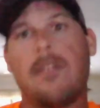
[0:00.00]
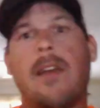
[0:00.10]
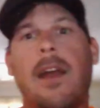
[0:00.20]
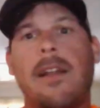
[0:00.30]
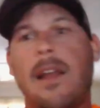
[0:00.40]

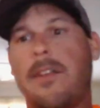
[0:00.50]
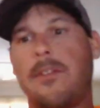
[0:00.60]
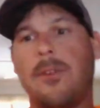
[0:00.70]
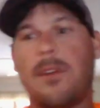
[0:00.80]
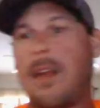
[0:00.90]
tied
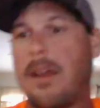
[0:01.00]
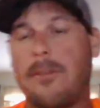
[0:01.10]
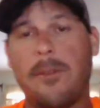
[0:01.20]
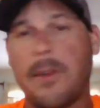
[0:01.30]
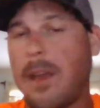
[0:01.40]
lines to it and had
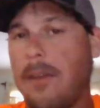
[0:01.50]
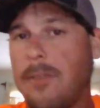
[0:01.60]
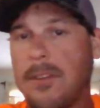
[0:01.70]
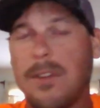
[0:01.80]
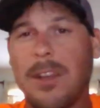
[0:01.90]
it full of
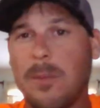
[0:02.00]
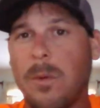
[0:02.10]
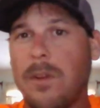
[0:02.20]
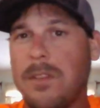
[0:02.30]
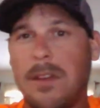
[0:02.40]
catfish the next
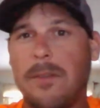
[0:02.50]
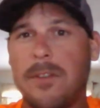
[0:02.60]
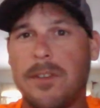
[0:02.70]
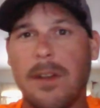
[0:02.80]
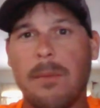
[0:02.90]
morning. This stuff
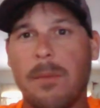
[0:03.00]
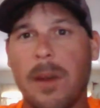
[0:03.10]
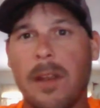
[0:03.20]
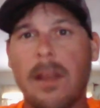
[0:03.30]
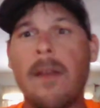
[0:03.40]
just doesn't
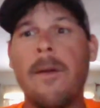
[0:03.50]
break.